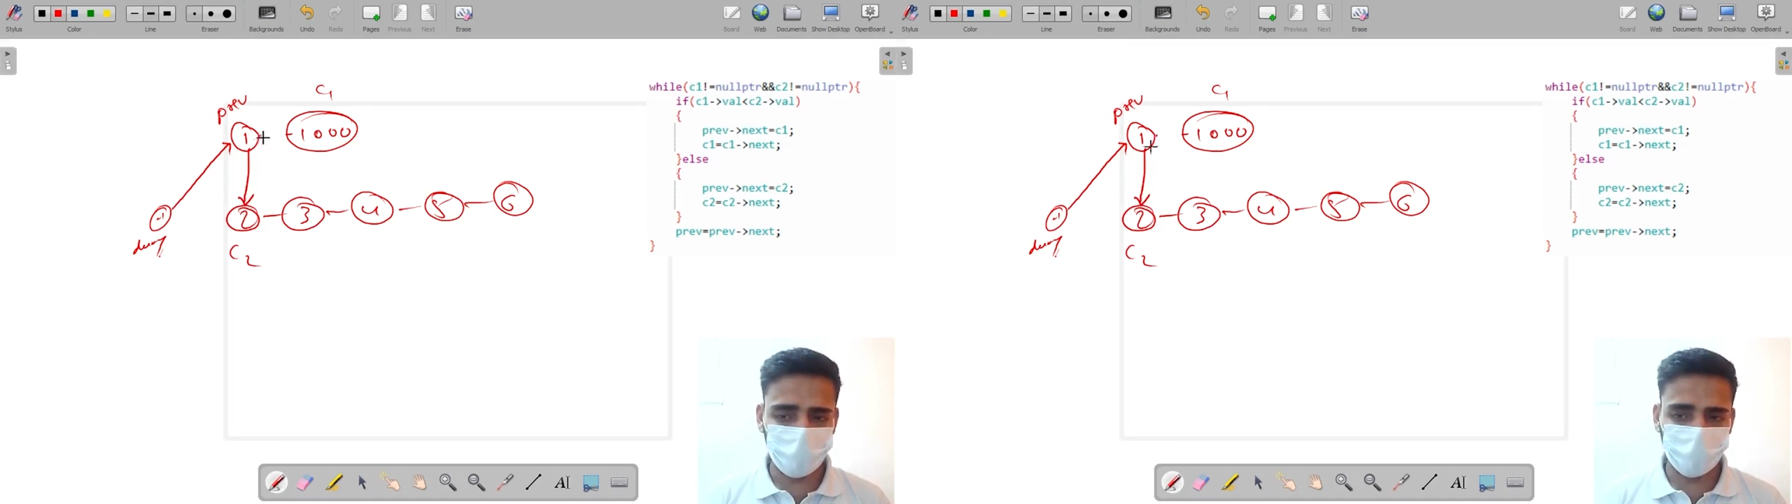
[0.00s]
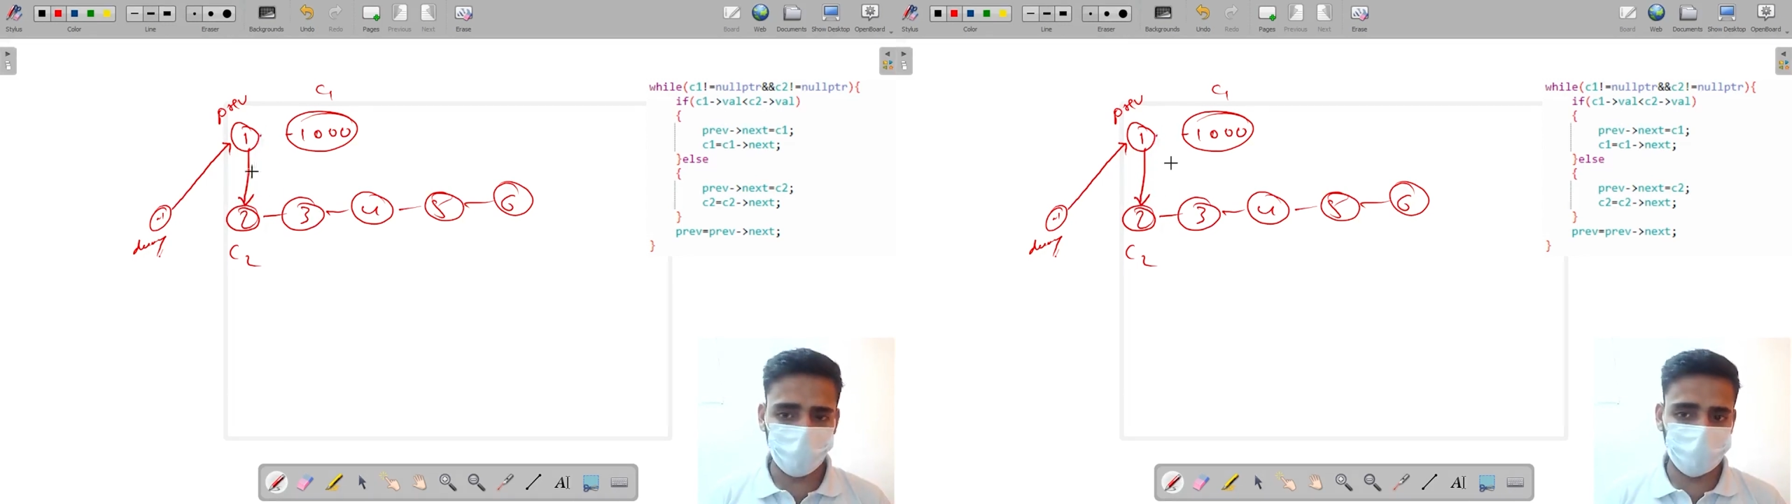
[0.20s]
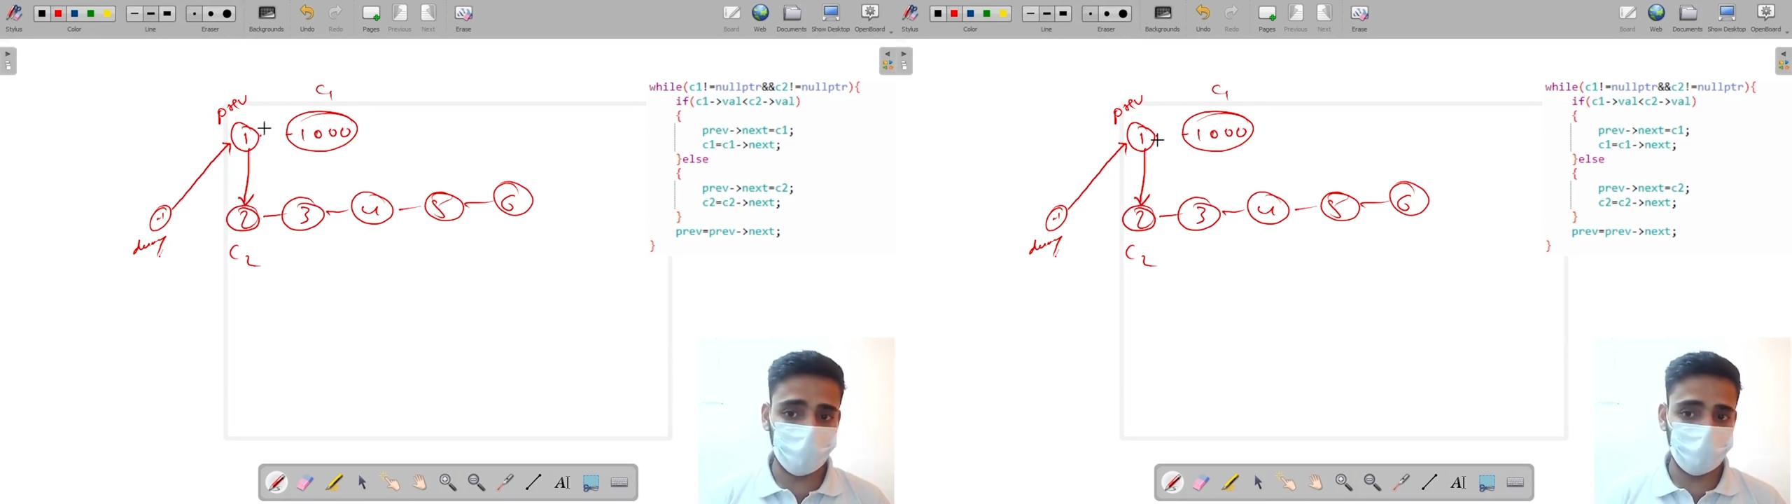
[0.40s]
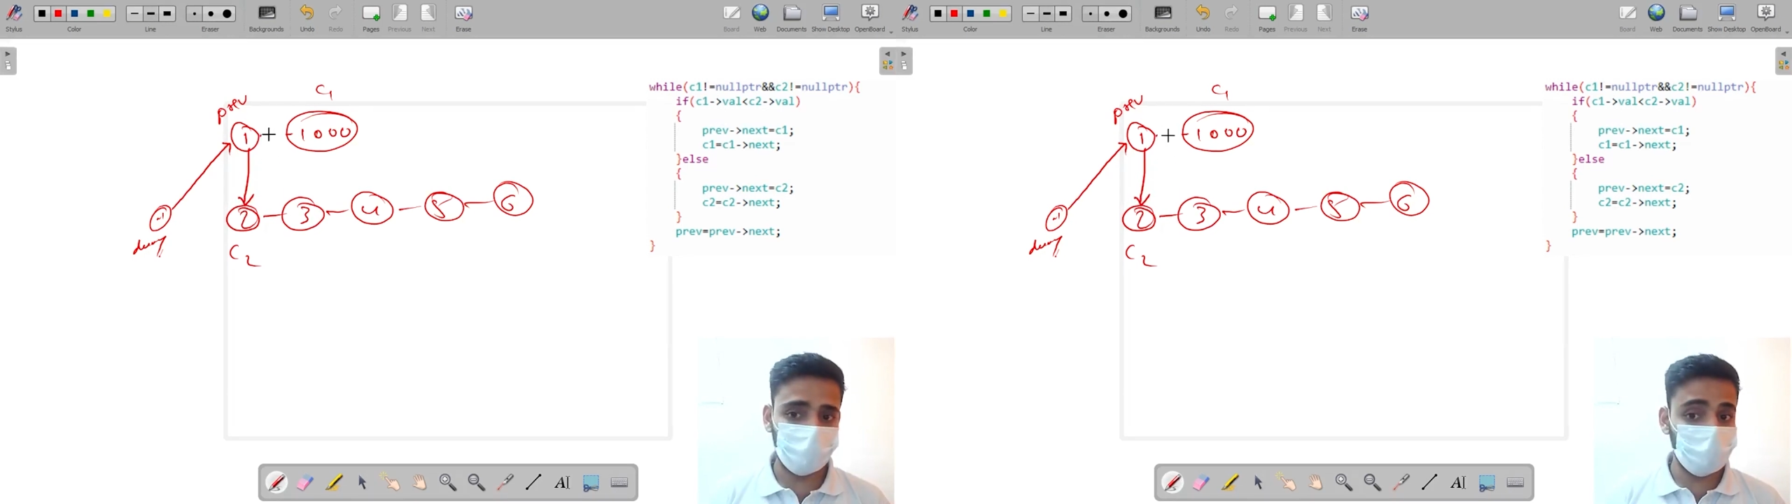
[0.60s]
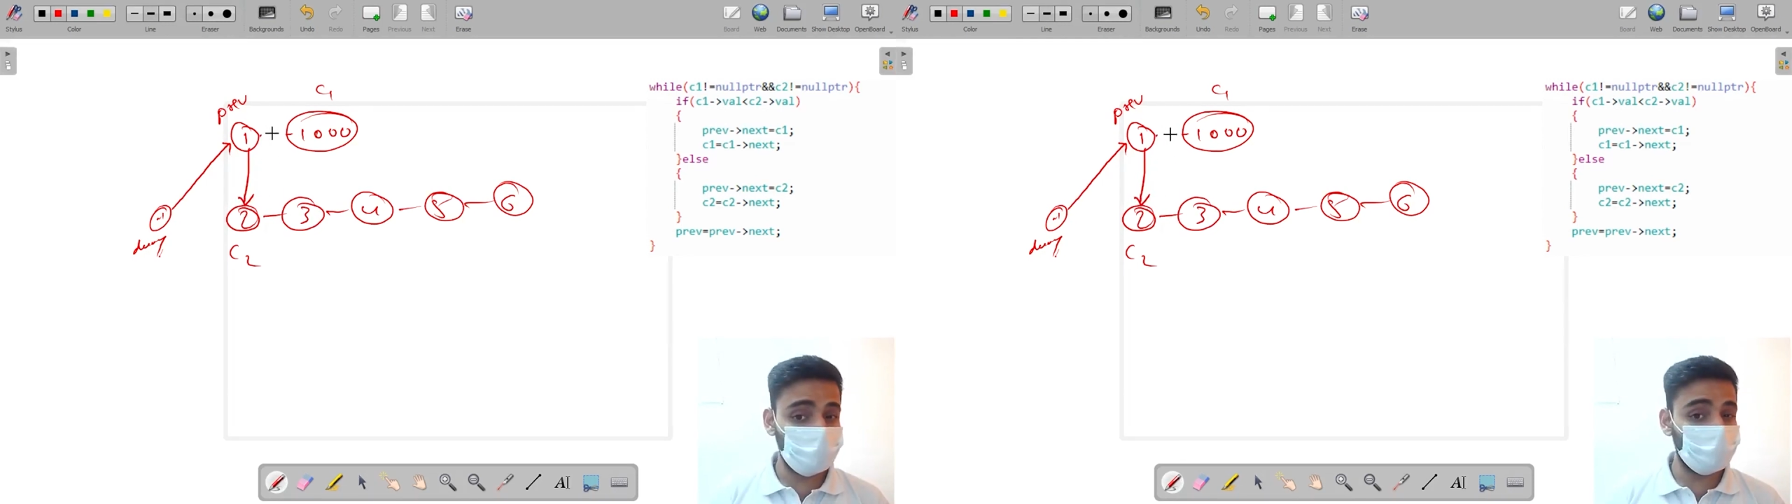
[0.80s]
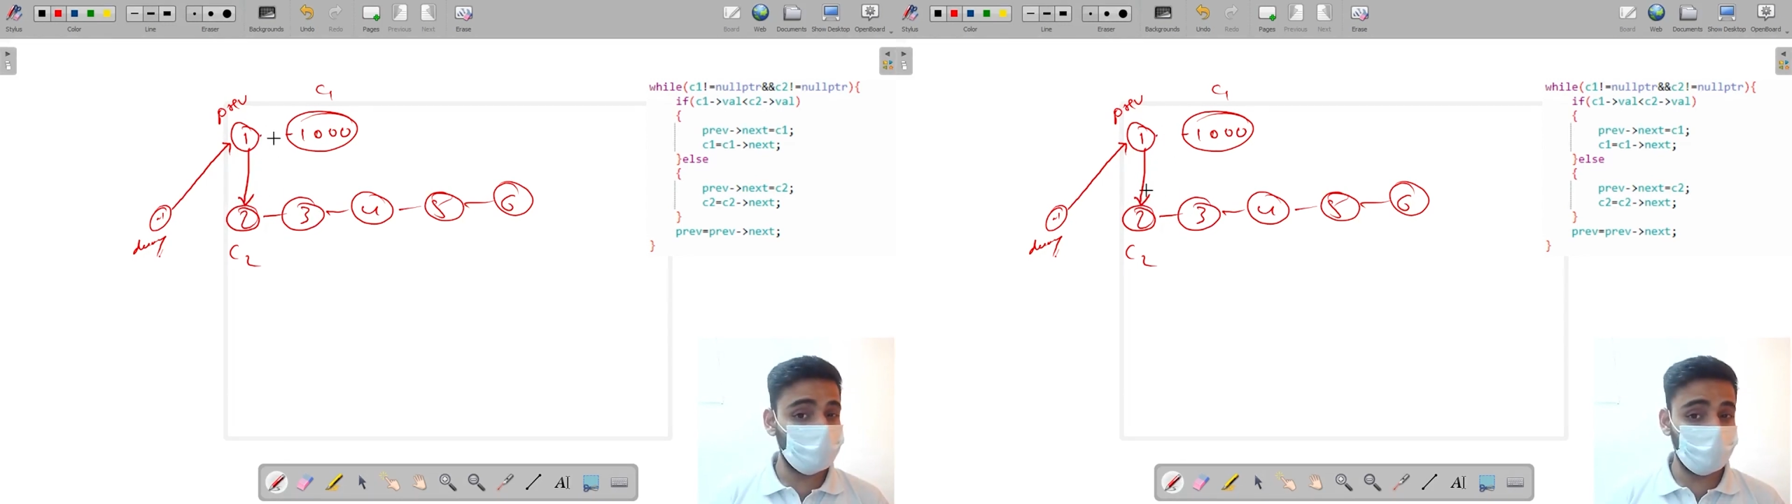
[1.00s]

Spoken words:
I'm sorry, this link will be